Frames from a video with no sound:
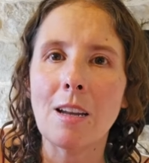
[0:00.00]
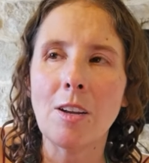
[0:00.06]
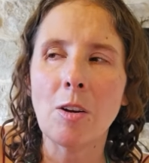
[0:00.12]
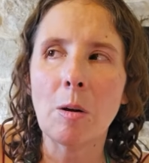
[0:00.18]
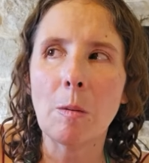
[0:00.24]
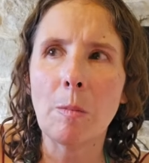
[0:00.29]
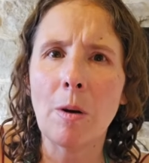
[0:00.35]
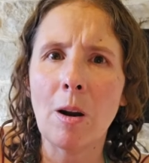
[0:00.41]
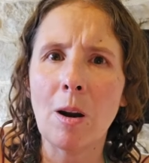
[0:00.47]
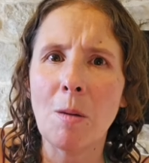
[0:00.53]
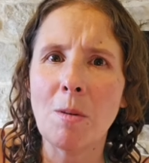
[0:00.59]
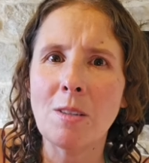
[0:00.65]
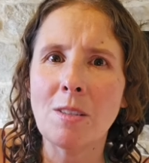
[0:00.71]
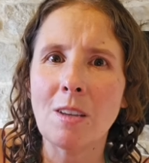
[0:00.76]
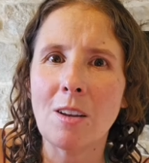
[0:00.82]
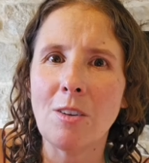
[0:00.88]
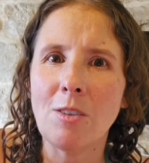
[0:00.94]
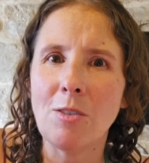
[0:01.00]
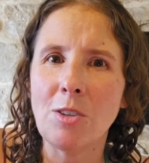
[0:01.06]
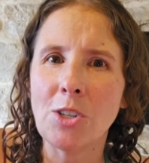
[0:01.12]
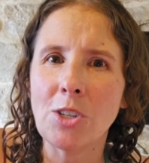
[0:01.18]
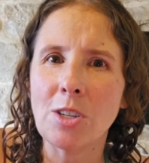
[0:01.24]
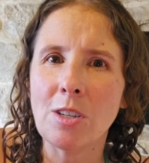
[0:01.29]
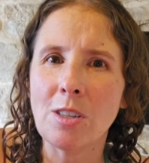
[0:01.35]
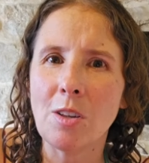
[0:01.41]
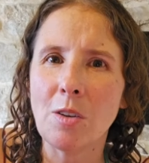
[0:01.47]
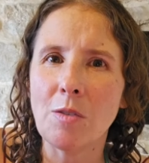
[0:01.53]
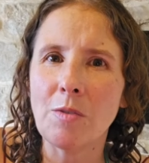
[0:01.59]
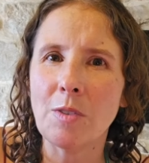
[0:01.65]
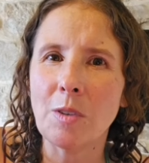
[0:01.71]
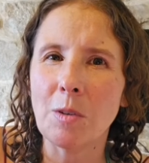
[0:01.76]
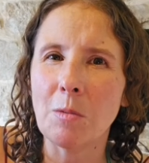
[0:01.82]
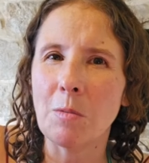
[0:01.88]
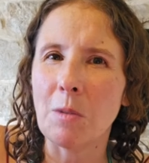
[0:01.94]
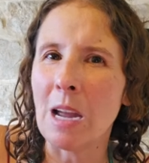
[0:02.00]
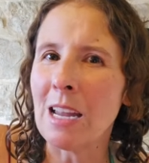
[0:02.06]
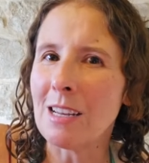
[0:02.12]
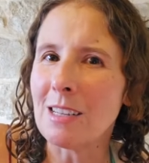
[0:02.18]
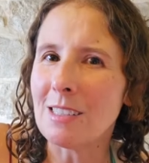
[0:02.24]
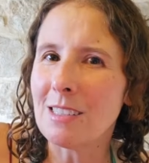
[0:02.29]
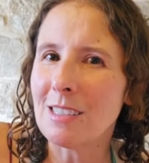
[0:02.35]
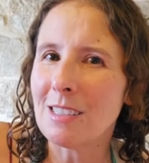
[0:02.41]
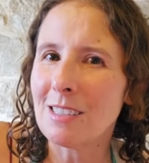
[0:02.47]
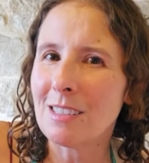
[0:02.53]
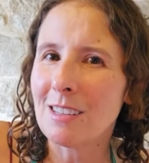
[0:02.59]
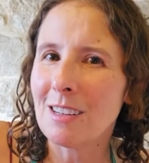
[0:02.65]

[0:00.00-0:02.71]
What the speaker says: your apartment's on Nushkalo for rent.